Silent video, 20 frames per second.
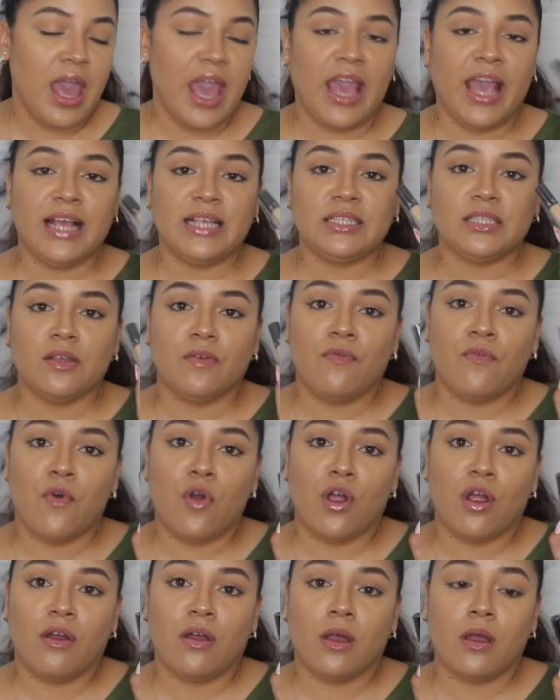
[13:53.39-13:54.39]
a
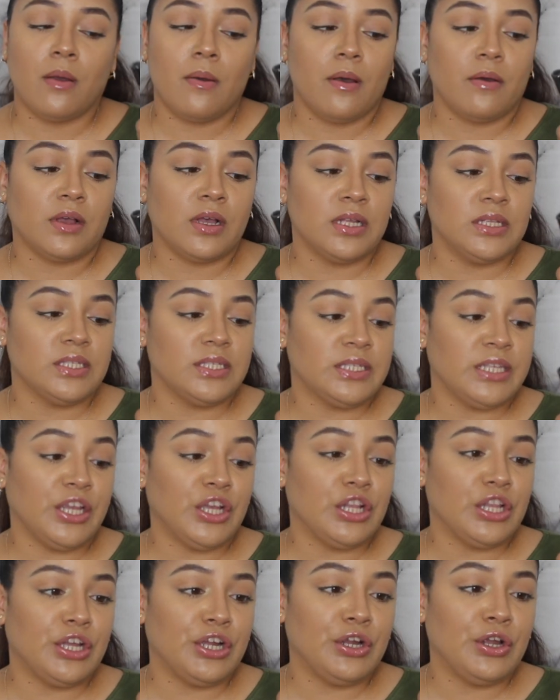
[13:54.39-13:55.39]
Sephora
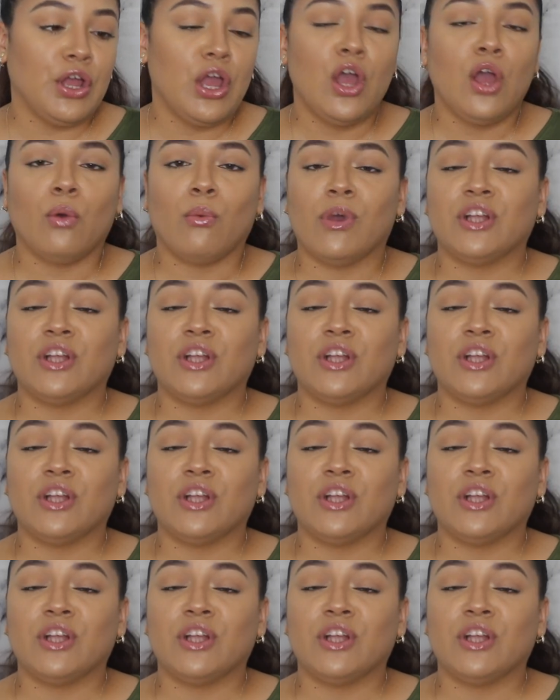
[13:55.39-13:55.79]
concealer,